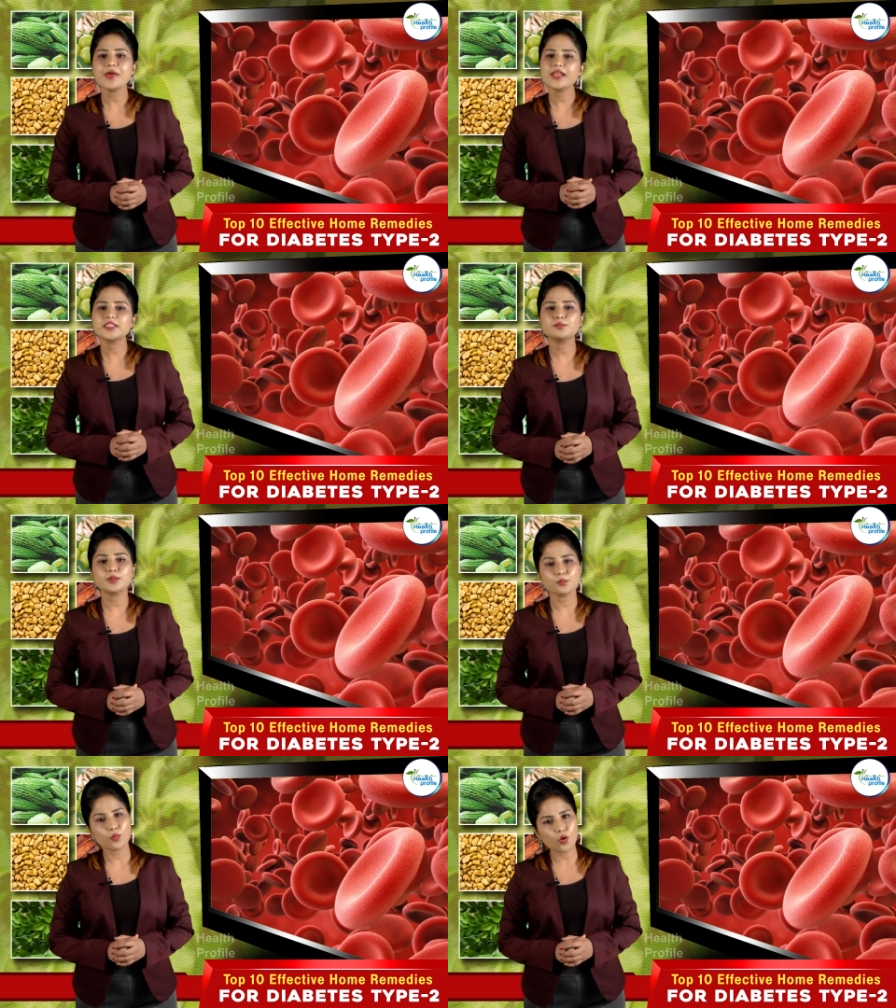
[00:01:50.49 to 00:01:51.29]
make them the
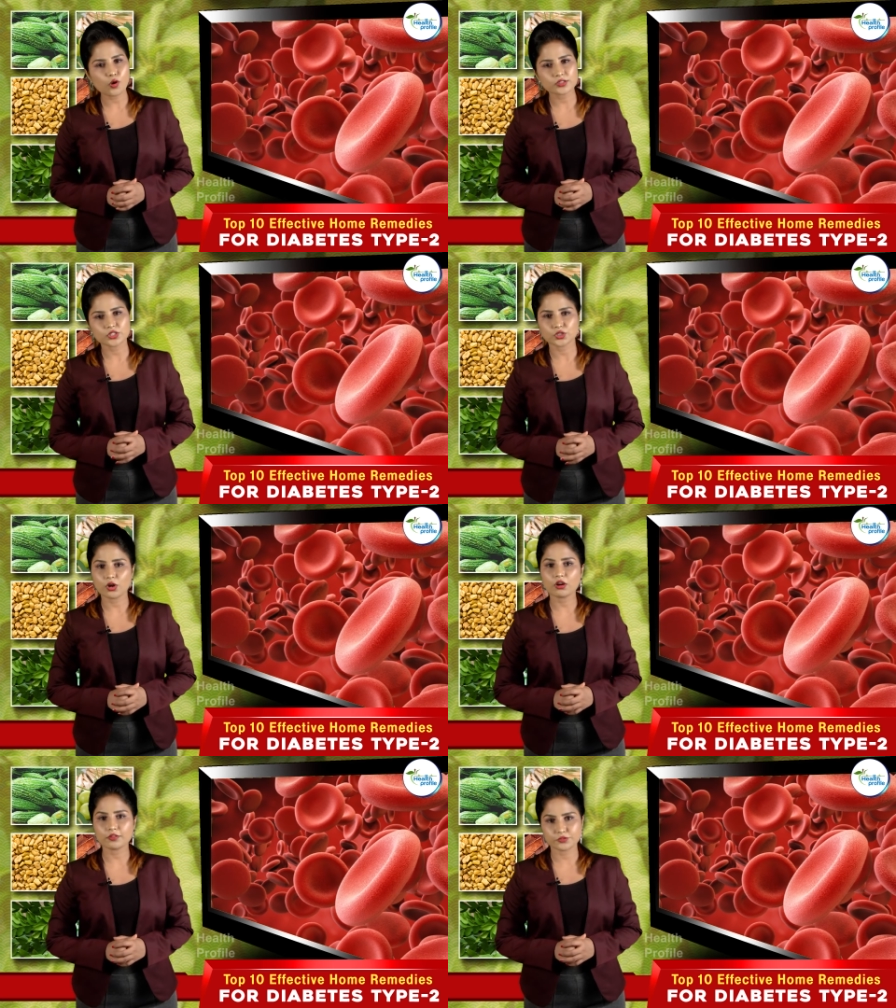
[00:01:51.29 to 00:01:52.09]
most
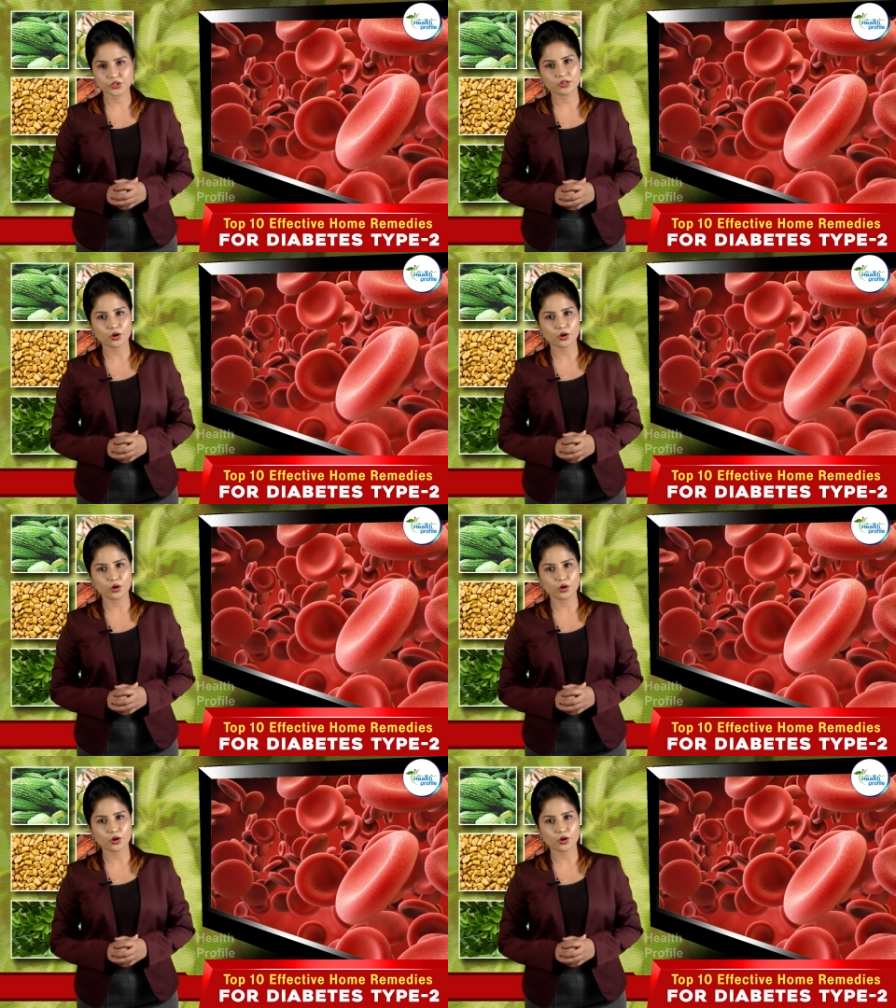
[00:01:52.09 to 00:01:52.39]
sought after